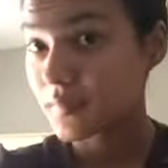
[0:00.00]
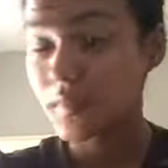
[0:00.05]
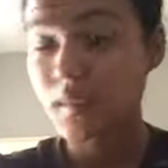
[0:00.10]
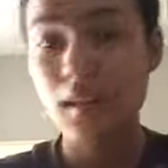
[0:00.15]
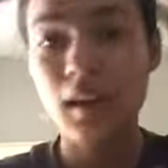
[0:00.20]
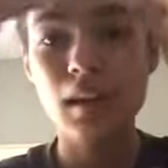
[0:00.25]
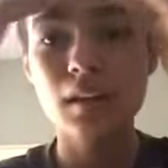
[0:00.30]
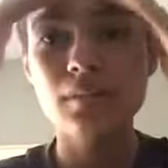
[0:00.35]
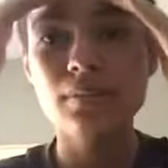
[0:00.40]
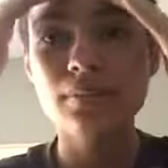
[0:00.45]

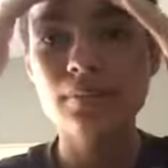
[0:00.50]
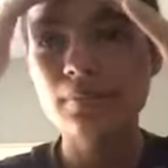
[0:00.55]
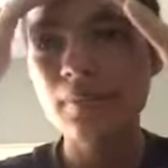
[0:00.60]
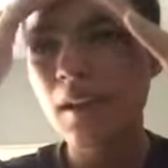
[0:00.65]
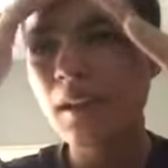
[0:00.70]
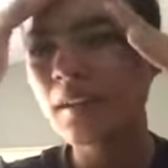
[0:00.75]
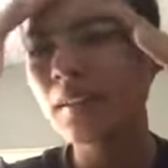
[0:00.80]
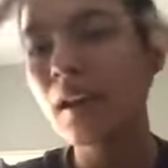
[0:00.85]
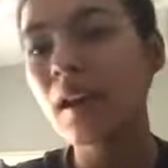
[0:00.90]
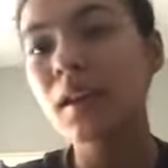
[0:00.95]
and
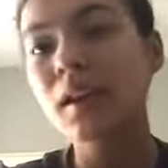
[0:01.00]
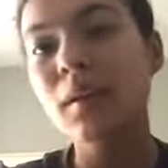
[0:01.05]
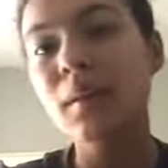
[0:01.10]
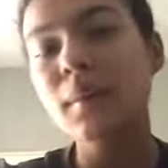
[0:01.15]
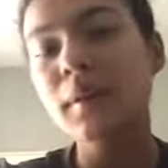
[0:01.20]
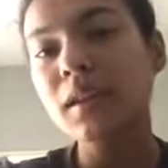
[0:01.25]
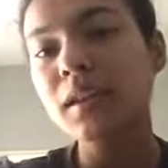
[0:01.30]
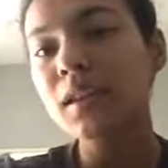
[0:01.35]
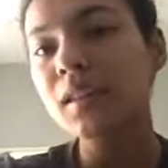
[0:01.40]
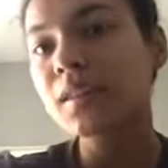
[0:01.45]
I
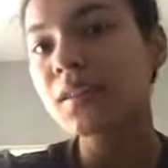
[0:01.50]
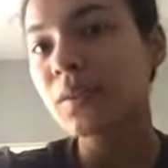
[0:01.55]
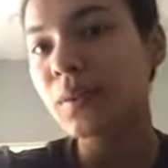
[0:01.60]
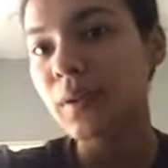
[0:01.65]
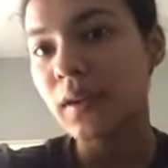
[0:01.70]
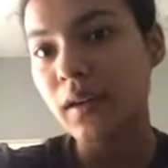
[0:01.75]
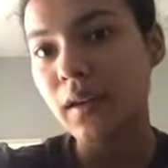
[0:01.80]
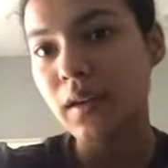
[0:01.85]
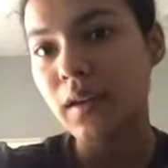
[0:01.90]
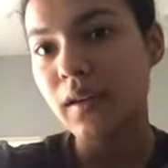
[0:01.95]
mean it's
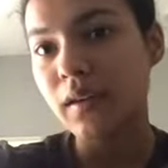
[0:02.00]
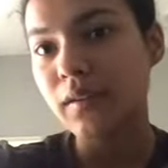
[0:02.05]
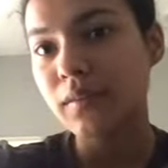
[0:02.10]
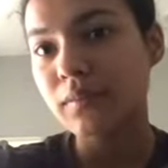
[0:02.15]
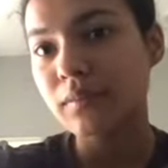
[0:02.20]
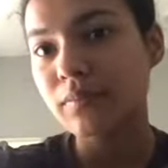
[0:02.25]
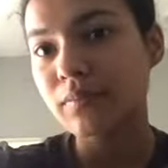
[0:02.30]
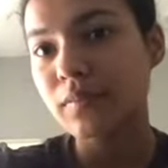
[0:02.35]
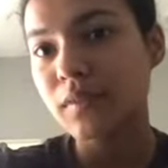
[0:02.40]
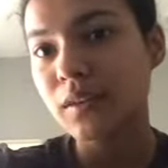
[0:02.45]
okay,
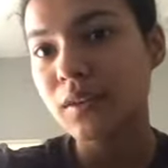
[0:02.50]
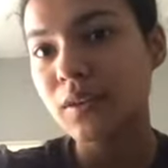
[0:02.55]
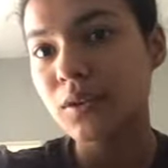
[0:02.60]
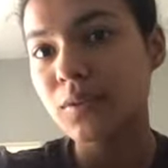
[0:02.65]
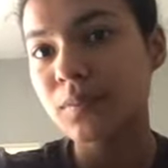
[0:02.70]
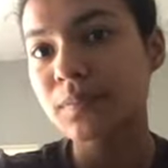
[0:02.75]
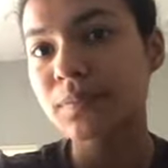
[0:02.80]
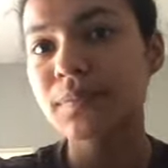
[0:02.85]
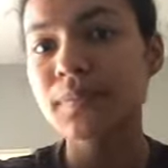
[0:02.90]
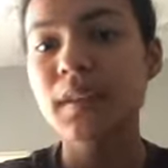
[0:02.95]
you know,
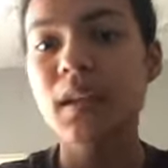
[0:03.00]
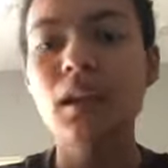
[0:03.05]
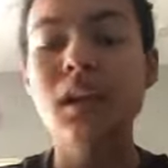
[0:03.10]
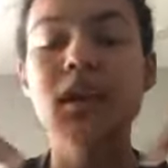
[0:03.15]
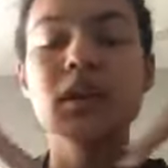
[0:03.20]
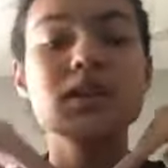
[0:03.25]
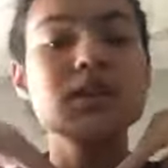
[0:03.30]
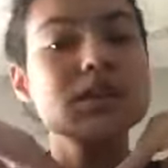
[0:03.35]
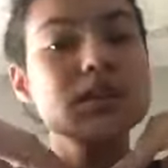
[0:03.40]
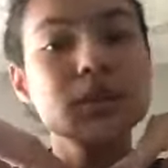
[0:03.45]

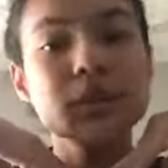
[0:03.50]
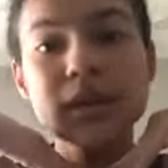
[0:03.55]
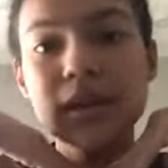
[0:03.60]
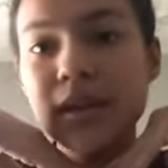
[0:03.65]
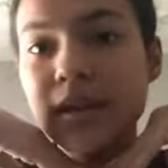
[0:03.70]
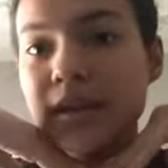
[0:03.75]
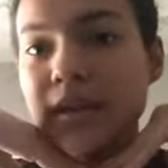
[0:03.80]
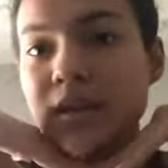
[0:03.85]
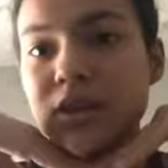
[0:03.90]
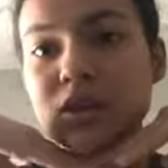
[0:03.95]
it's
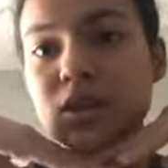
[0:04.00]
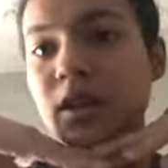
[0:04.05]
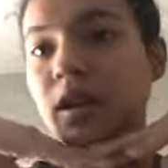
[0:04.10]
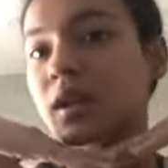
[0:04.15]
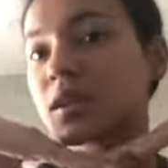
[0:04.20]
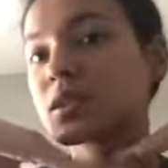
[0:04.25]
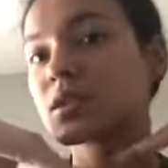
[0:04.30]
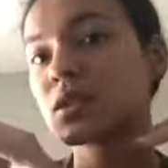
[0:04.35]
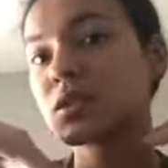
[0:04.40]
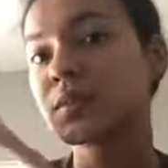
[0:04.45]
okay that your hair
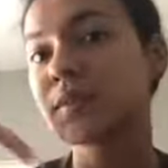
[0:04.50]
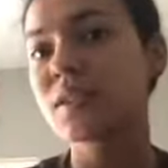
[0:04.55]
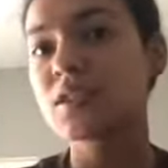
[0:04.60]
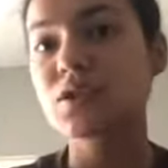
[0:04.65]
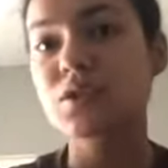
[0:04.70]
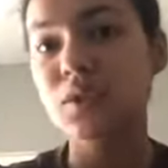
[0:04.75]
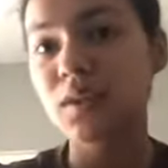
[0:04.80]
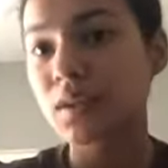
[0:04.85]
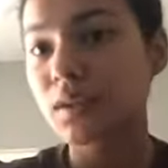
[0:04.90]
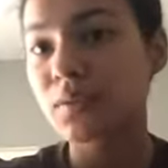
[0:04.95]
has not been
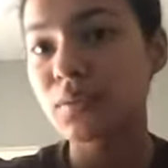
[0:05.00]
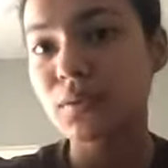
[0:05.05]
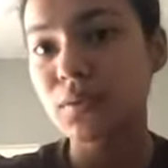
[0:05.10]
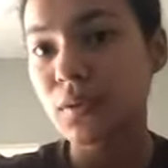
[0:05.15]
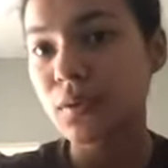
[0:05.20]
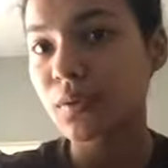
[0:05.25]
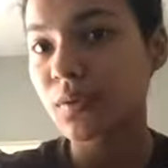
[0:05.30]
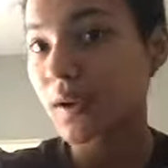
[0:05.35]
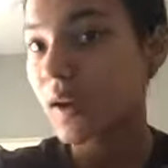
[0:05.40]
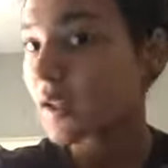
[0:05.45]
straightened for
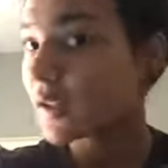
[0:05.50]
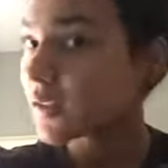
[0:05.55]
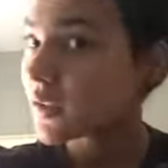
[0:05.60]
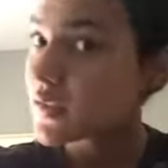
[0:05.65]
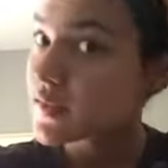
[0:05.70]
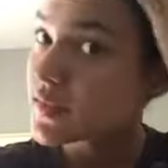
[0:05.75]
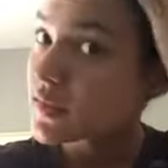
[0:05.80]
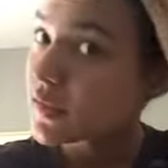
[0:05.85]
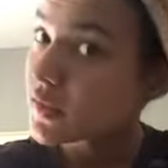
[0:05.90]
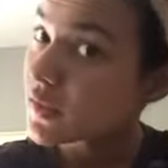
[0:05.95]
a while
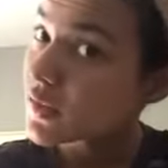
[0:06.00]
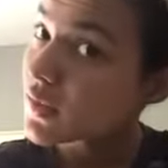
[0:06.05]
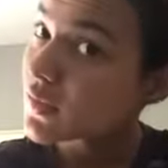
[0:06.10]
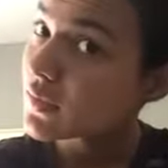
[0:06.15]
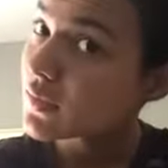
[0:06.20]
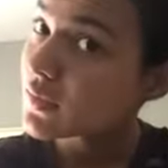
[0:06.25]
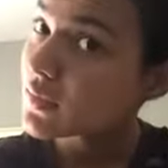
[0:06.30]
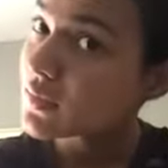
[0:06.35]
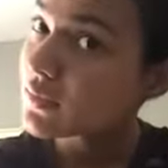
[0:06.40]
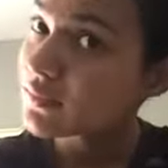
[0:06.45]
because it
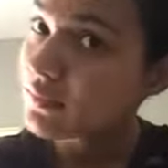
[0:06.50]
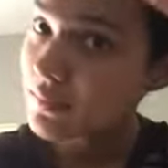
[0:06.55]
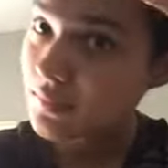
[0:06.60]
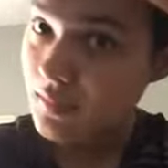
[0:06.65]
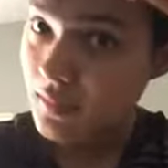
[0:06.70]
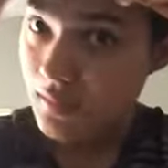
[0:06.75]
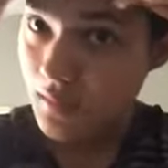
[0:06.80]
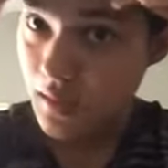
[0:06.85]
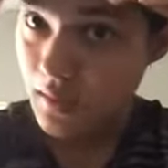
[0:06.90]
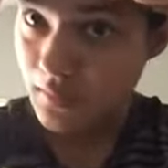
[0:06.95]

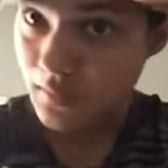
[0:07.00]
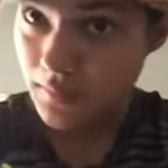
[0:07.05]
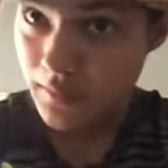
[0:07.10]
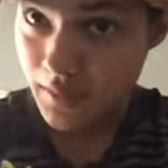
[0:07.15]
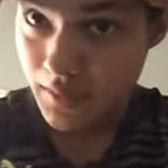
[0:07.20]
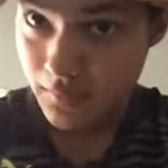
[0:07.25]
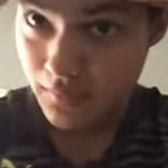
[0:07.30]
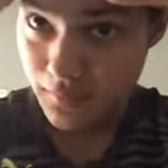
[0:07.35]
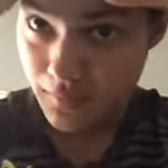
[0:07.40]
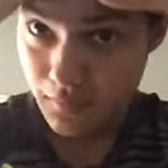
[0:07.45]
kind of like
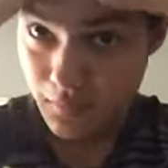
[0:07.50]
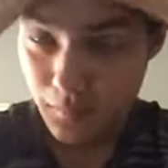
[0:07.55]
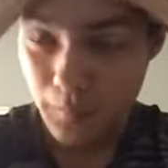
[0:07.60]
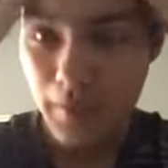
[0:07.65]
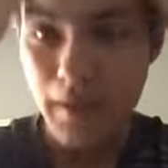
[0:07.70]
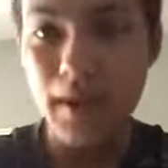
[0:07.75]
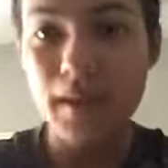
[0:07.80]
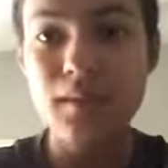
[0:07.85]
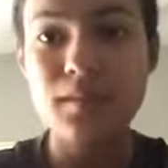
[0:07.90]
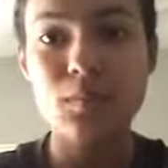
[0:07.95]
I feel like my
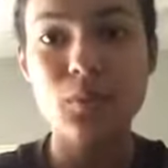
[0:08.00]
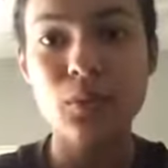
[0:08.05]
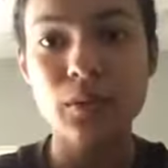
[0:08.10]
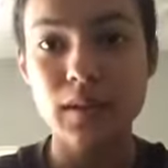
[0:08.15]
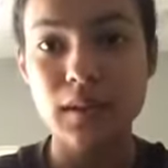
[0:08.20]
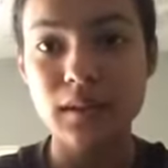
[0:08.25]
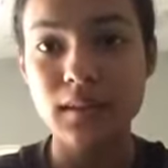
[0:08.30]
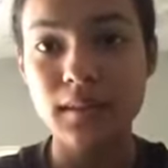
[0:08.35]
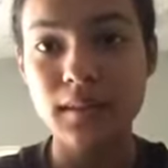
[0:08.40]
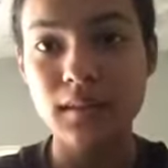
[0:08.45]
hair is more
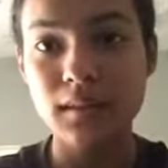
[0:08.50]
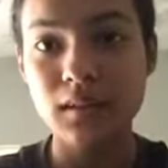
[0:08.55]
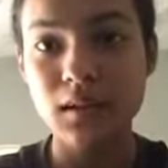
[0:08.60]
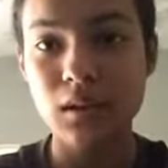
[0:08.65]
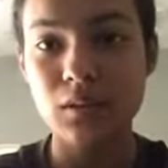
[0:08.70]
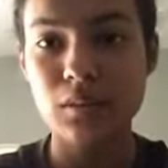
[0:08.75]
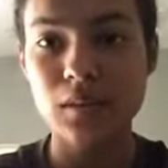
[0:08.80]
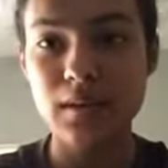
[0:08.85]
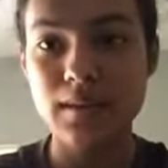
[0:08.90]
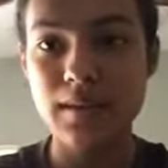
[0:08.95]
healthy, you
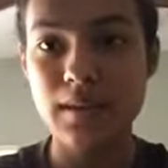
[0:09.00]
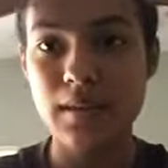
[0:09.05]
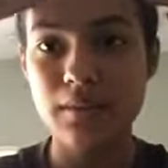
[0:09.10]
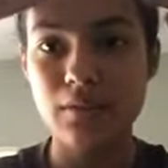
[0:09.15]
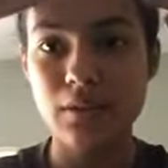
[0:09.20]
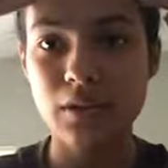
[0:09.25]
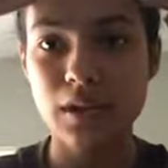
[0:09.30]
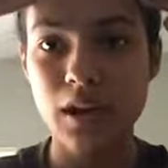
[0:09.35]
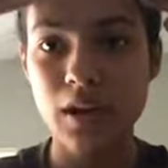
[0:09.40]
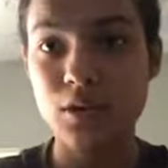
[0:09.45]
know, because every
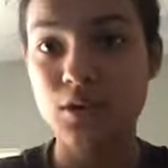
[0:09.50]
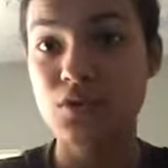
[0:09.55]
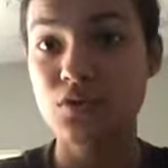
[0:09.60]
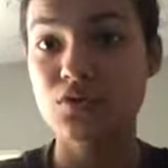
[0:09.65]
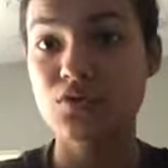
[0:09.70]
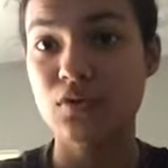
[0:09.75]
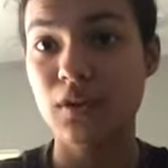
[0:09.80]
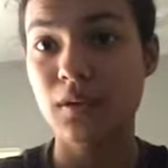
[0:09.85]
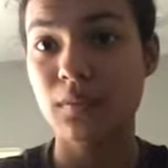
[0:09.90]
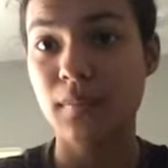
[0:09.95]
I used to
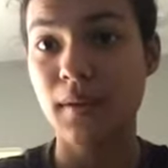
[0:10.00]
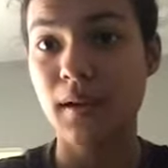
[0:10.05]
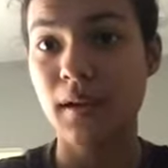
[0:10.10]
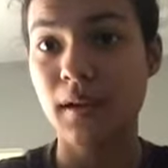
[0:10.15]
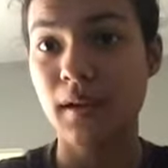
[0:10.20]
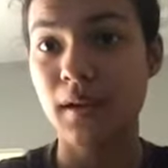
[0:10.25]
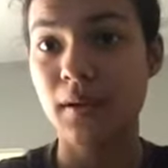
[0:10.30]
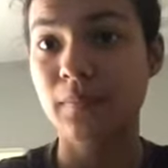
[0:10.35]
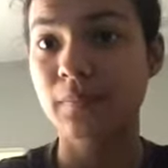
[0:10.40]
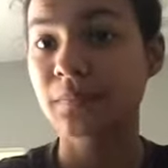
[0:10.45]
straighten my
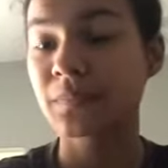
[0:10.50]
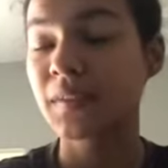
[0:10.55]
hair,